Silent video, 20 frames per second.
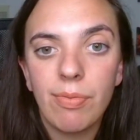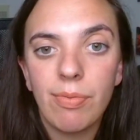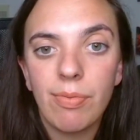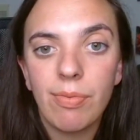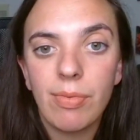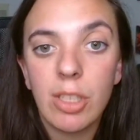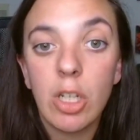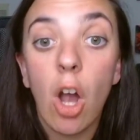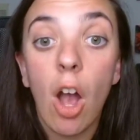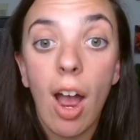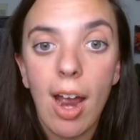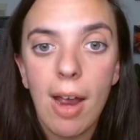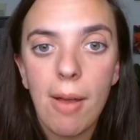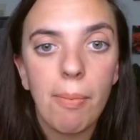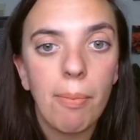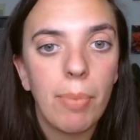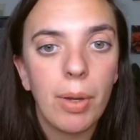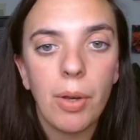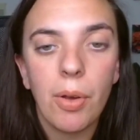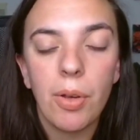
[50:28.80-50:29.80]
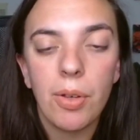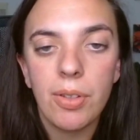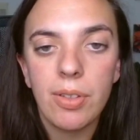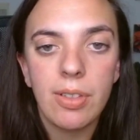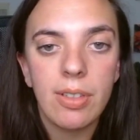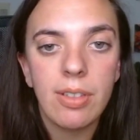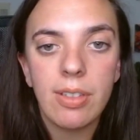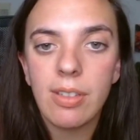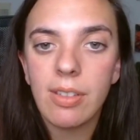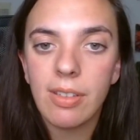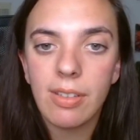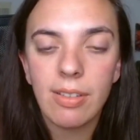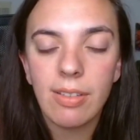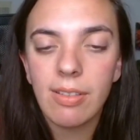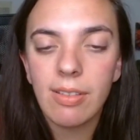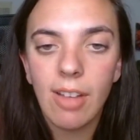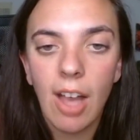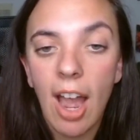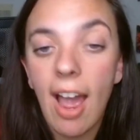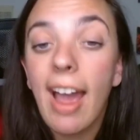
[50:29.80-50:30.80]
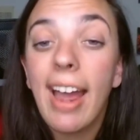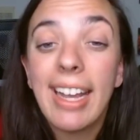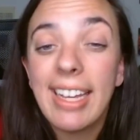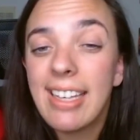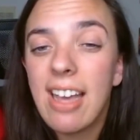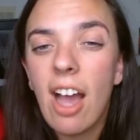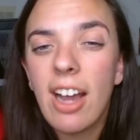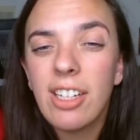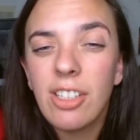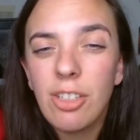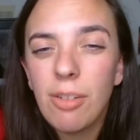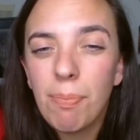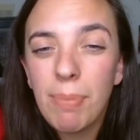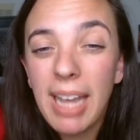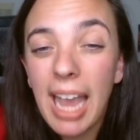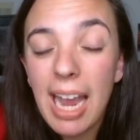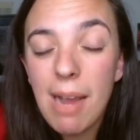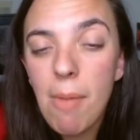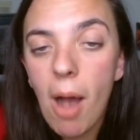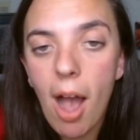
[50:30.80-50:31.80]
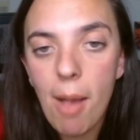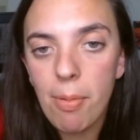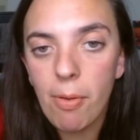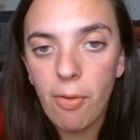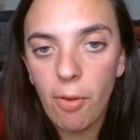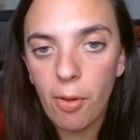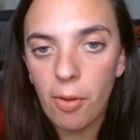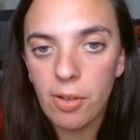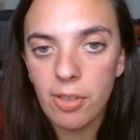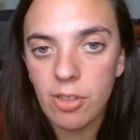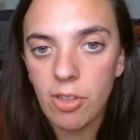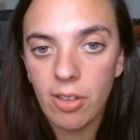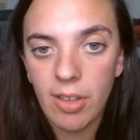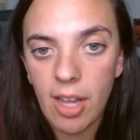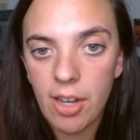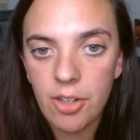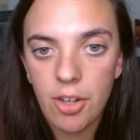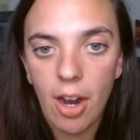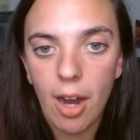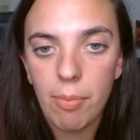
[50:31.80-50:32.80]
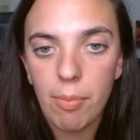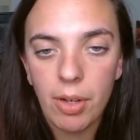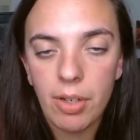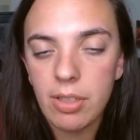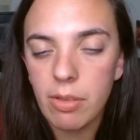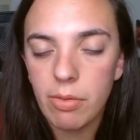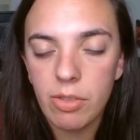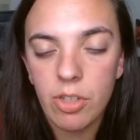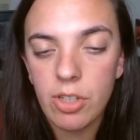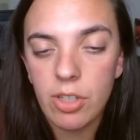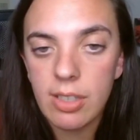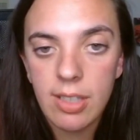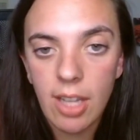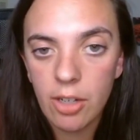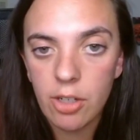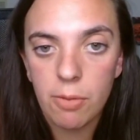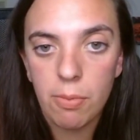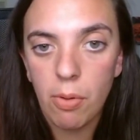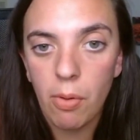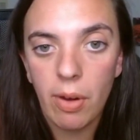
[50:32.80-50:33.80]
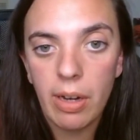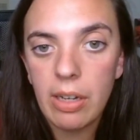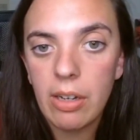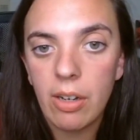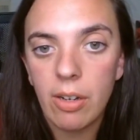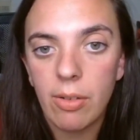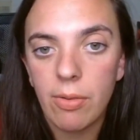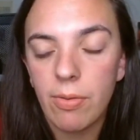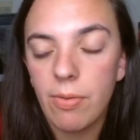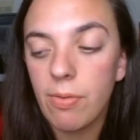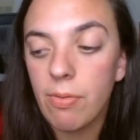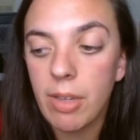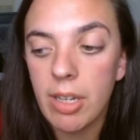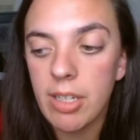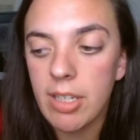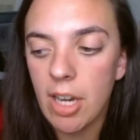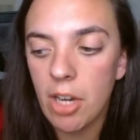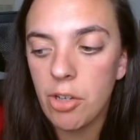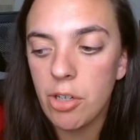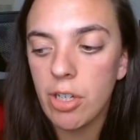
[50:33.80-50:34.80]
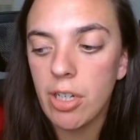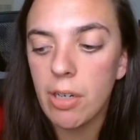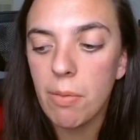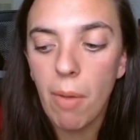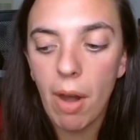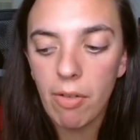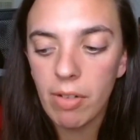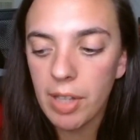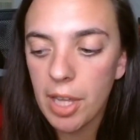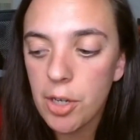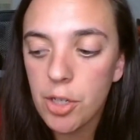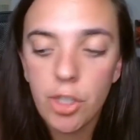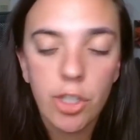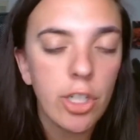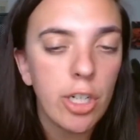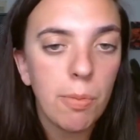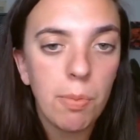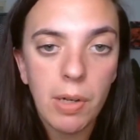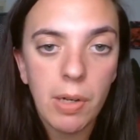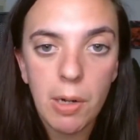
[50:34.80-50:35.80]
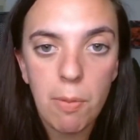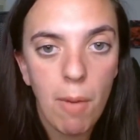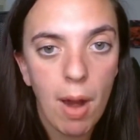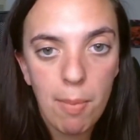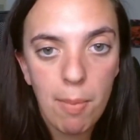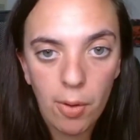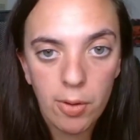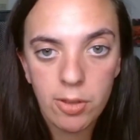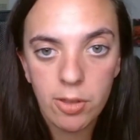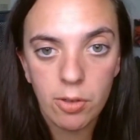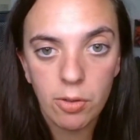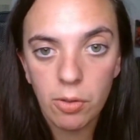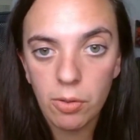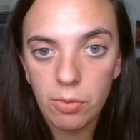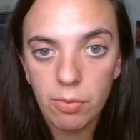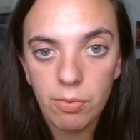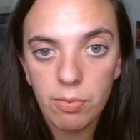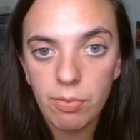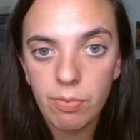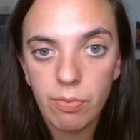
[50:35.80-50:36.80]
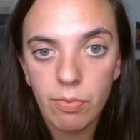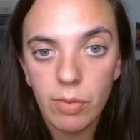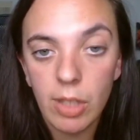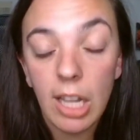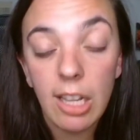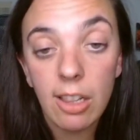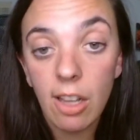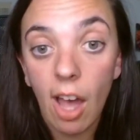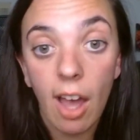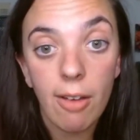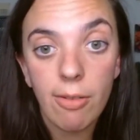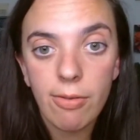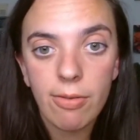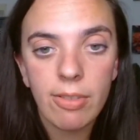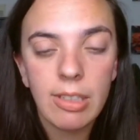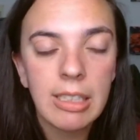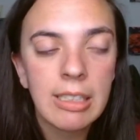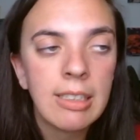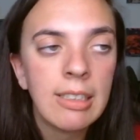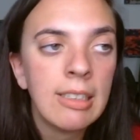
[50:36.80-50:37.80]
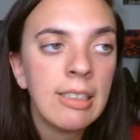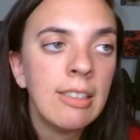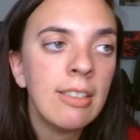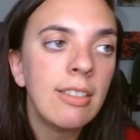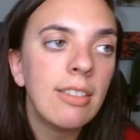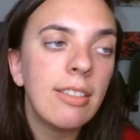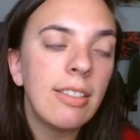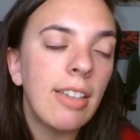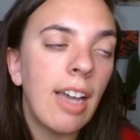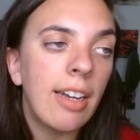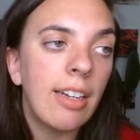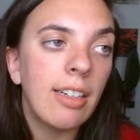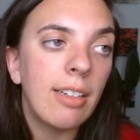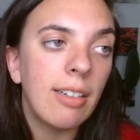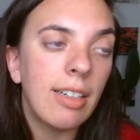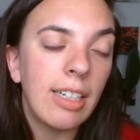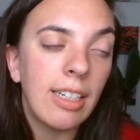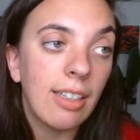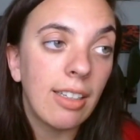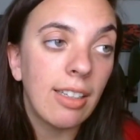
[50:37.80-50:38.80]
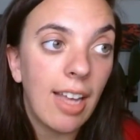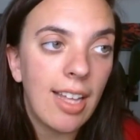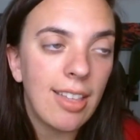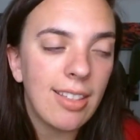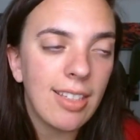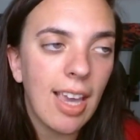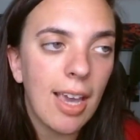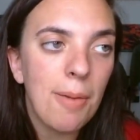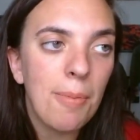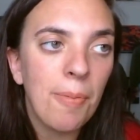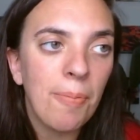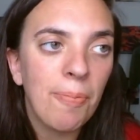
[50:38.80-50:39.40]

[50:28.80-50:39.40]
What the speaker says: time because I became hyper-focused on that time because it was just such a point of contention in my relationship and in my personal life and inner landscape.